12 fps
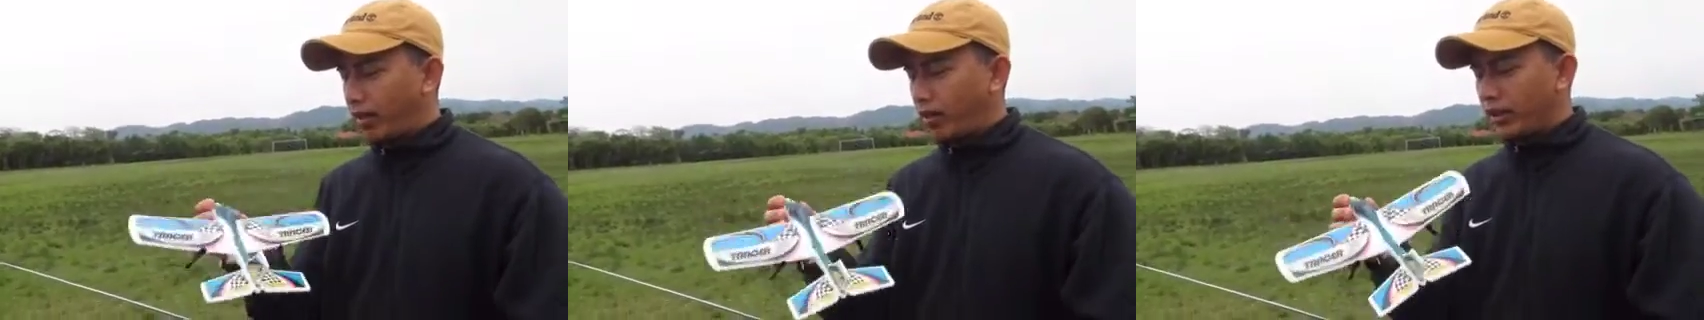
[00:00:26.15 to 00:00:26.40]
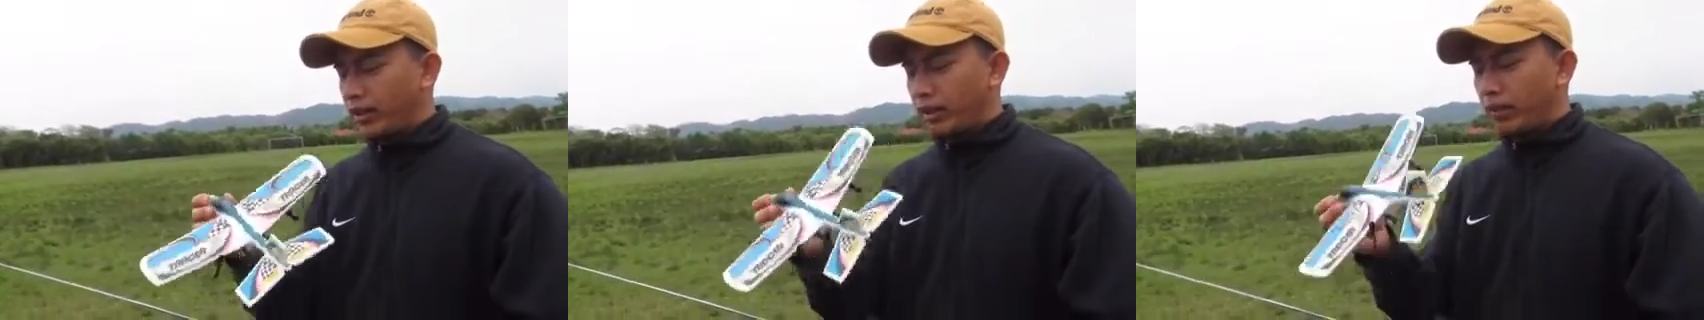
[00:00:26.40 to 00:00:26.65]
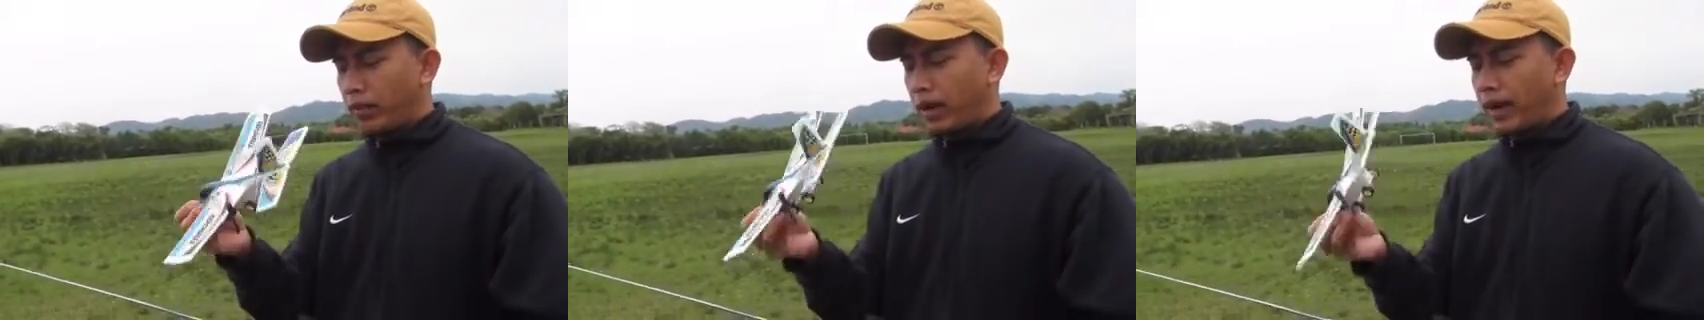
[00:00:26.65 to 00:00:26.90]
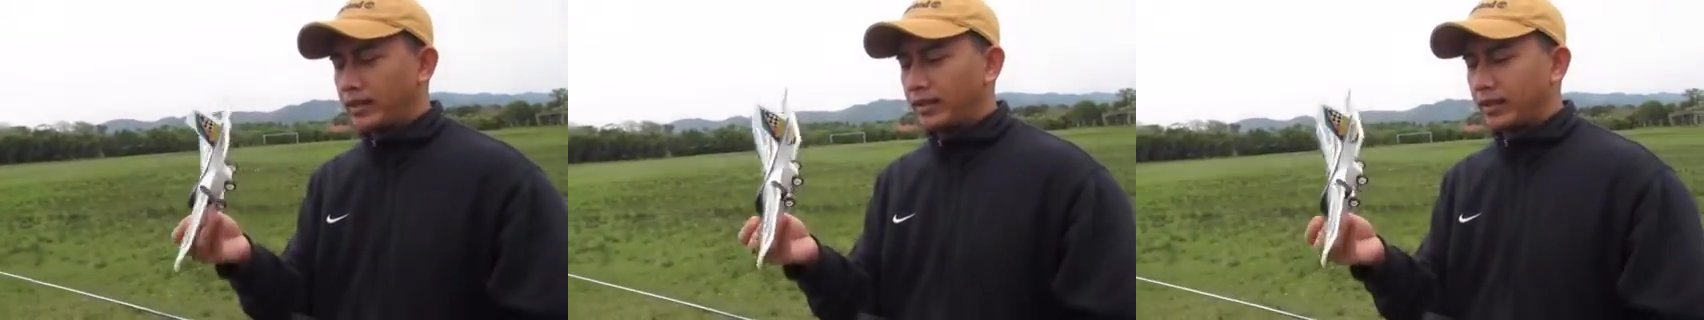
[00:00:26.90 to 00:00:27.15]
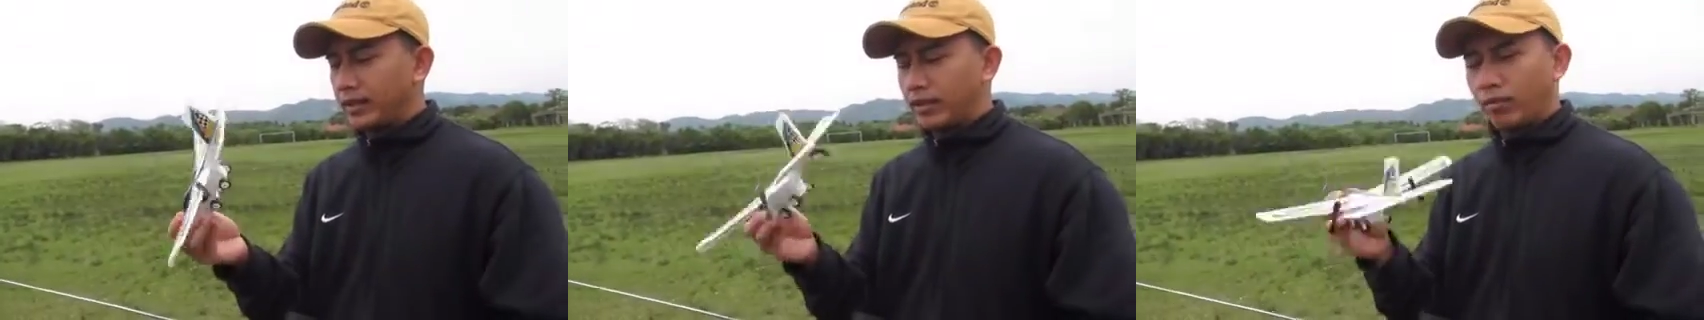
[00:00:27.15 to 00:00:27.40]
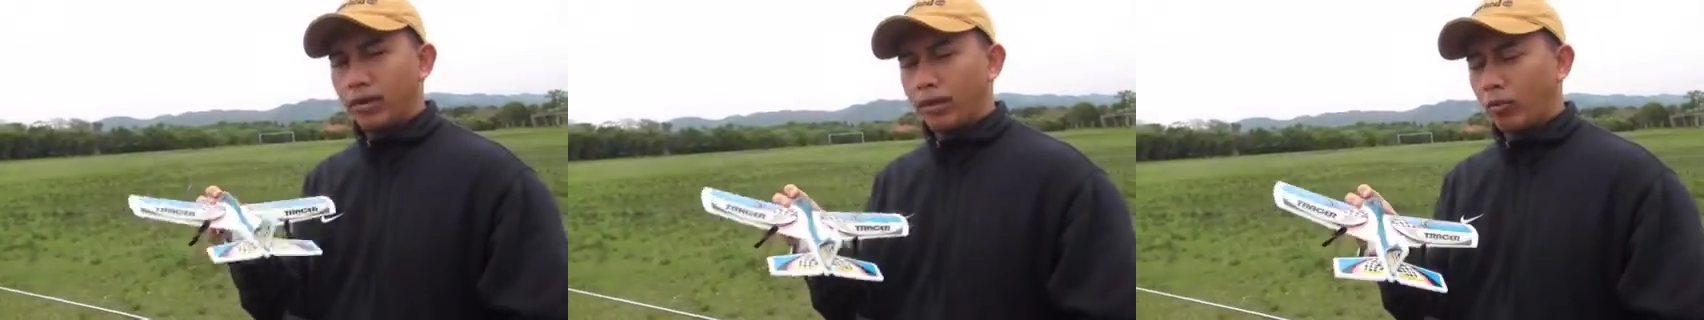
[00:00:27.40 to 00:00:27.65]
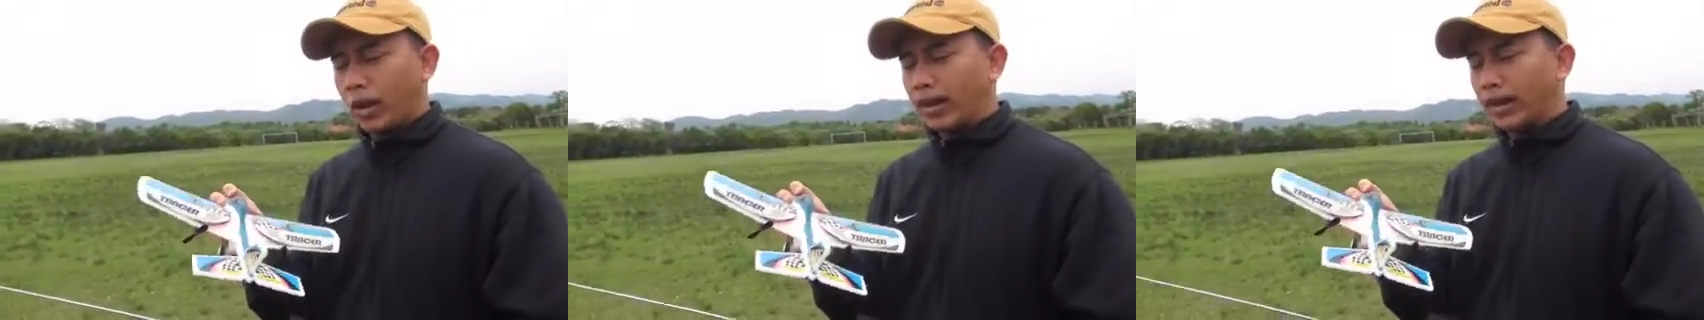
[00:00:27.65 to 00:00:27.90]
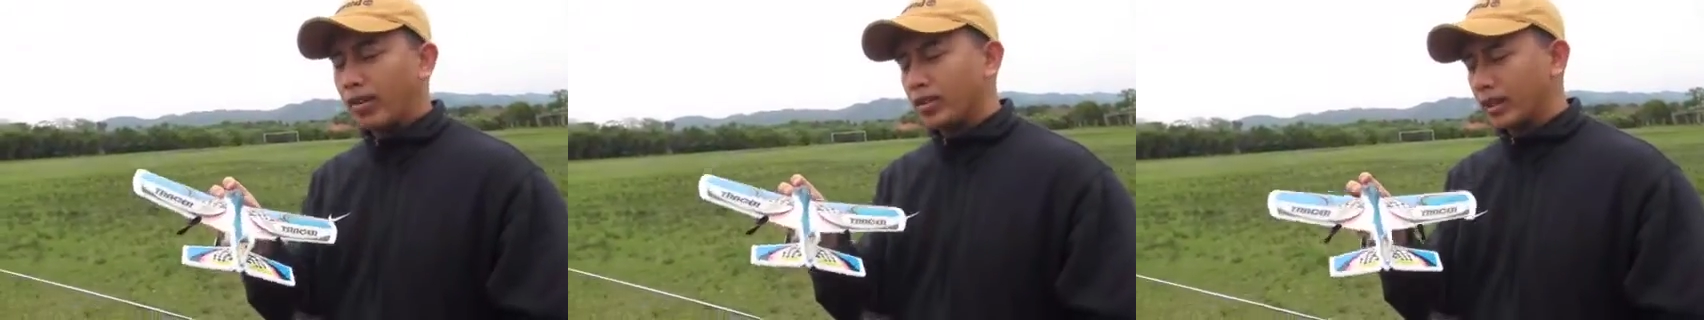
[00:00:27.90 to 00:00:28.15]
Original price is
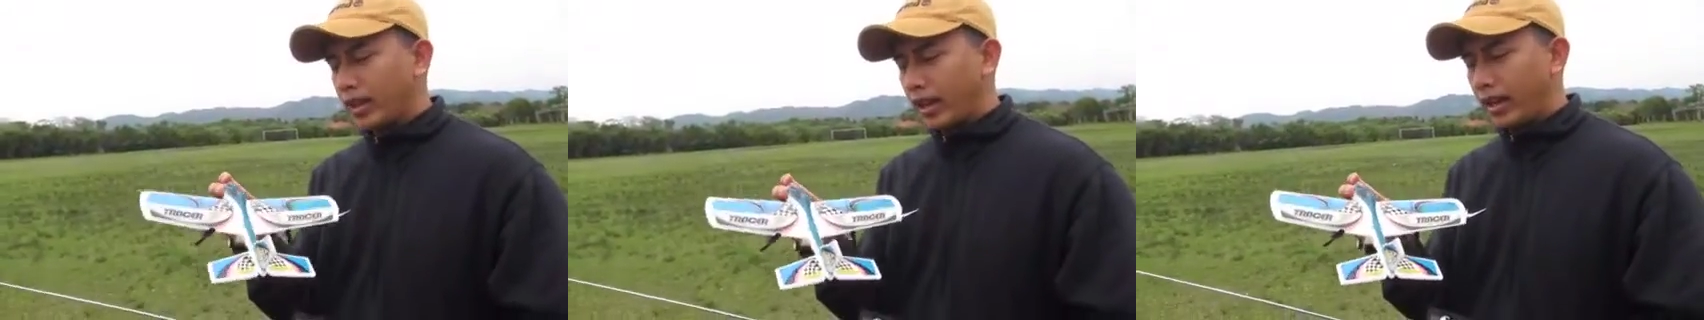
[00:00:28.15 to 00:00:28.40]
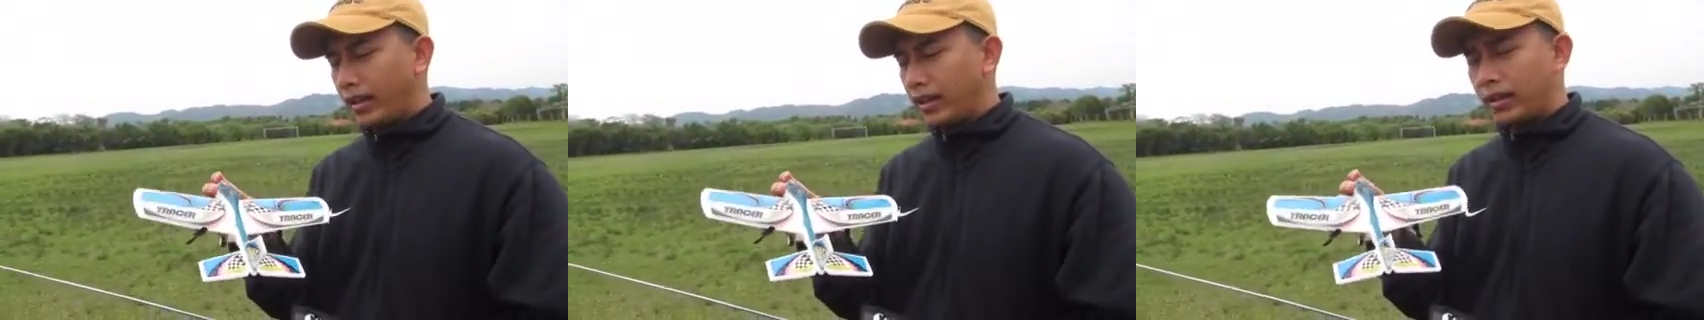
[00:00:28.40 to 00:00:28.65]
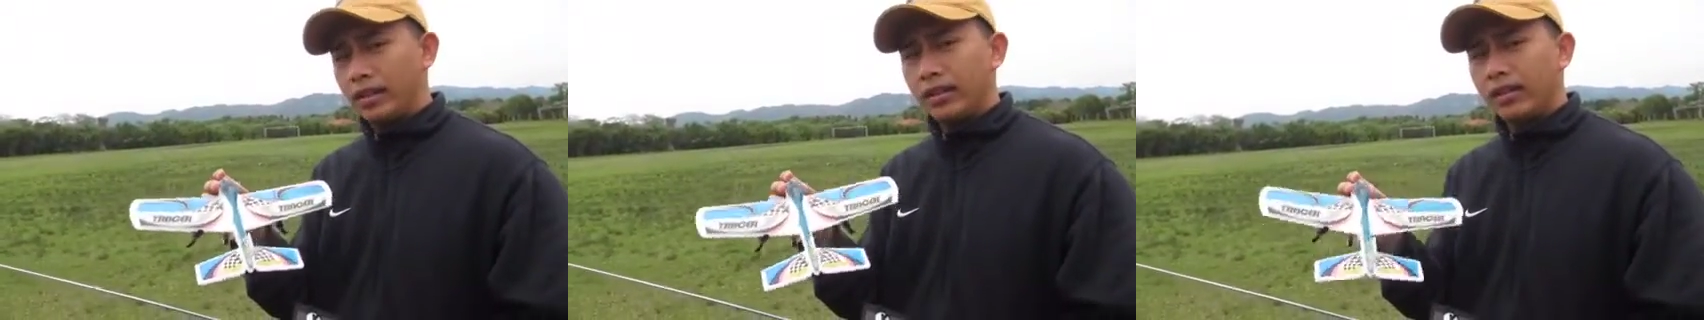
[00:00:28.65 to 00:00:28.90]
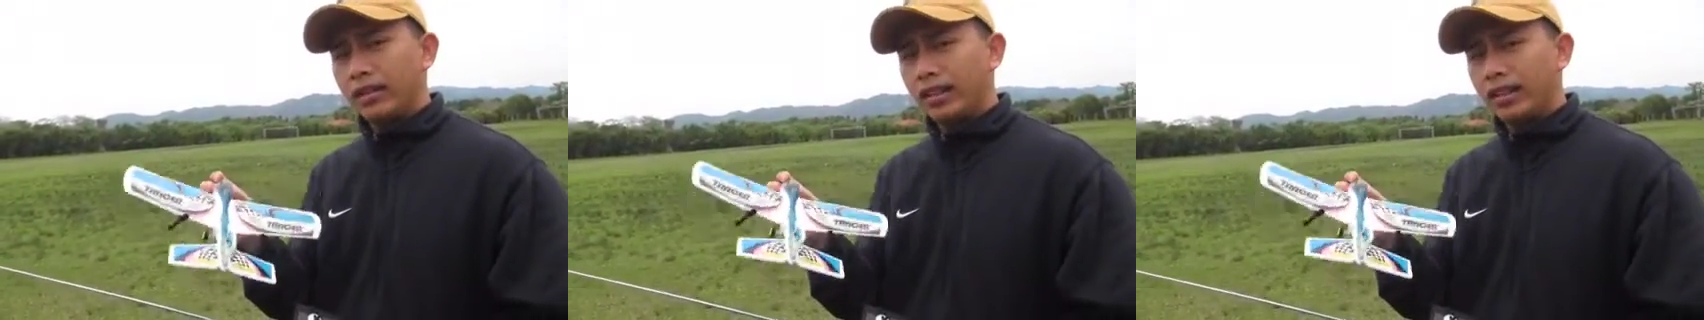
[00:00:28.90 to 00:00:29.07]
1,000 NT,